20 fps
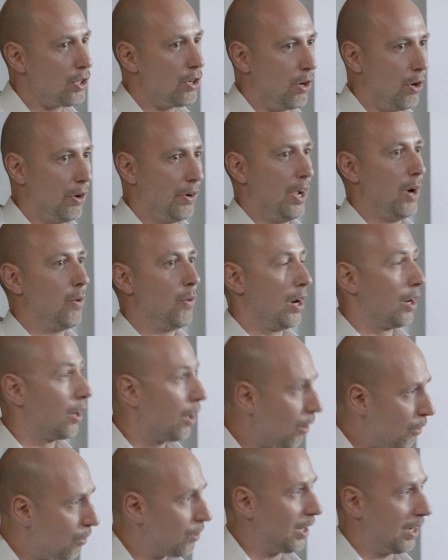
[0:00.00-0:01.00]
on our
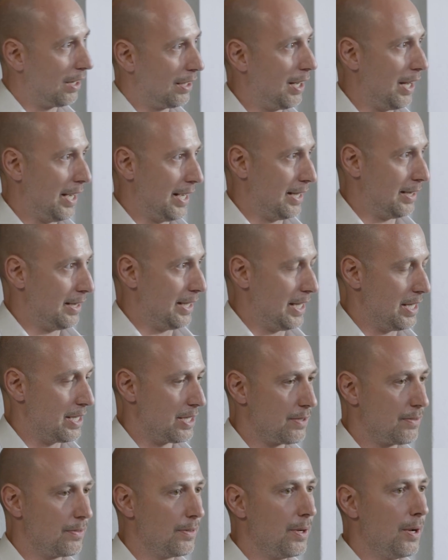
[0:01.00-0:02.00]
local client needs.
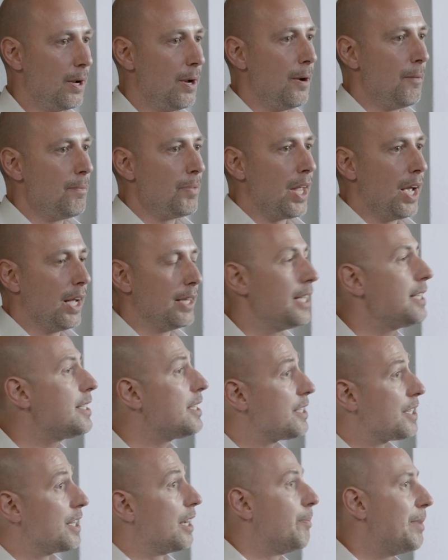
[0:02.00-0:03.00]
This
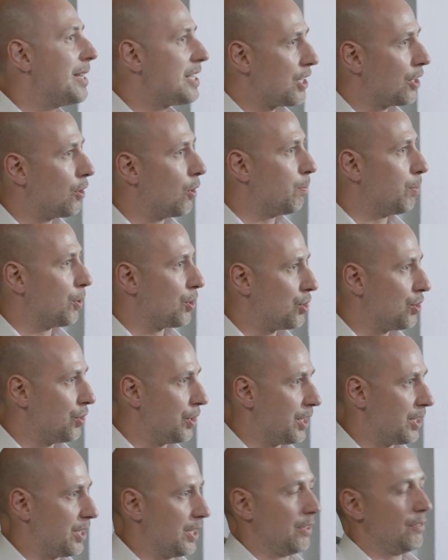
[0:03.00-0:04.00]
is an amazing
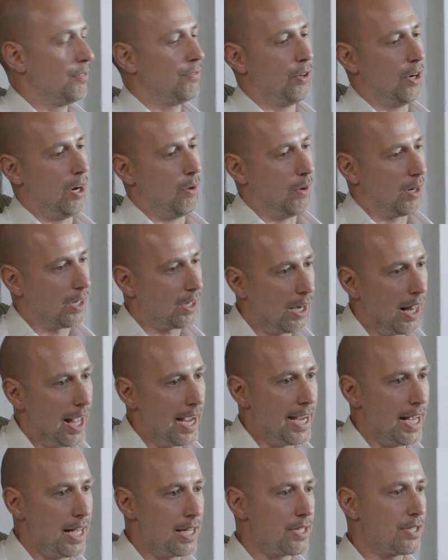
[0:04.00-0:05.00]
opportunity for our
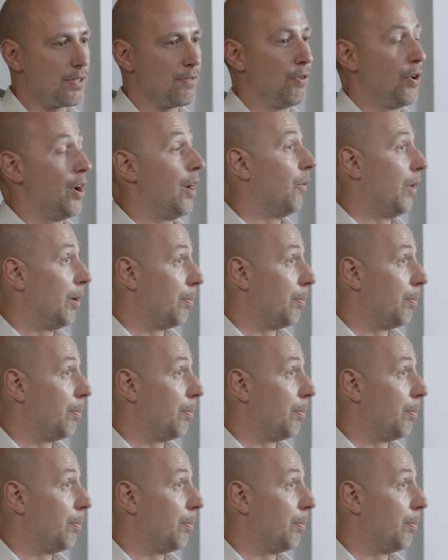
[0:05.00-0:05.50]
clients, for our